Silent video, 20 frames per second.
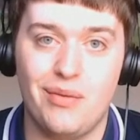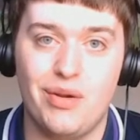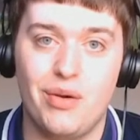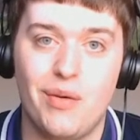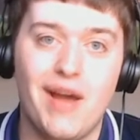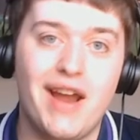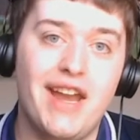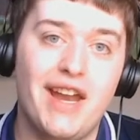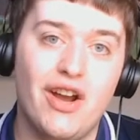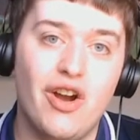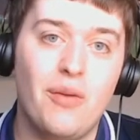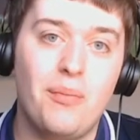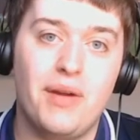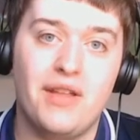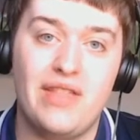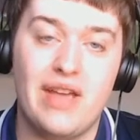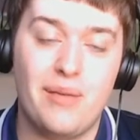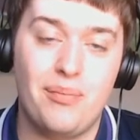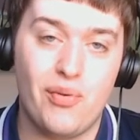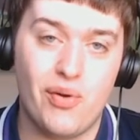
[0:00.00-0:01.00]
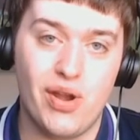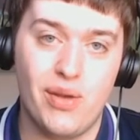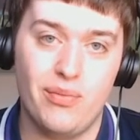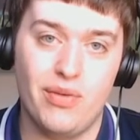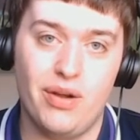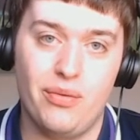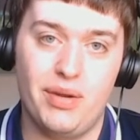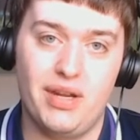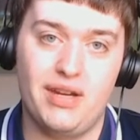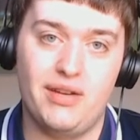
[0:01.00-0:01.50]
and we were ending up at that
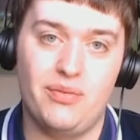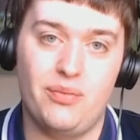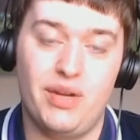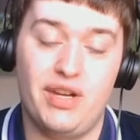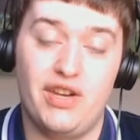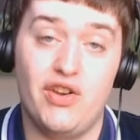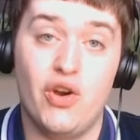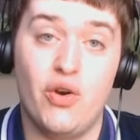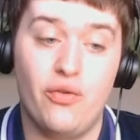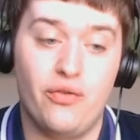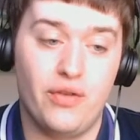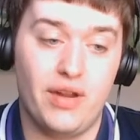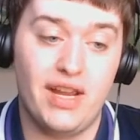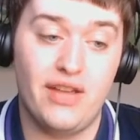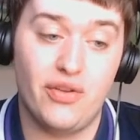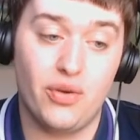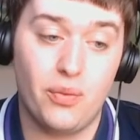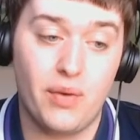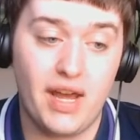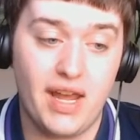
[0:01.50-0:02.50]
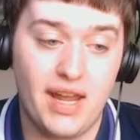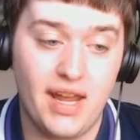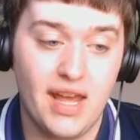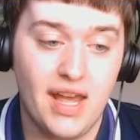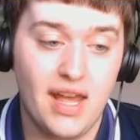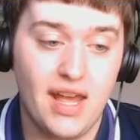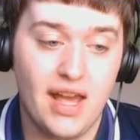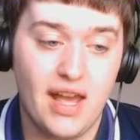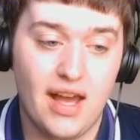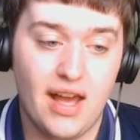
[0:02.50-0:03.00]
point where we'd, we'd know either way.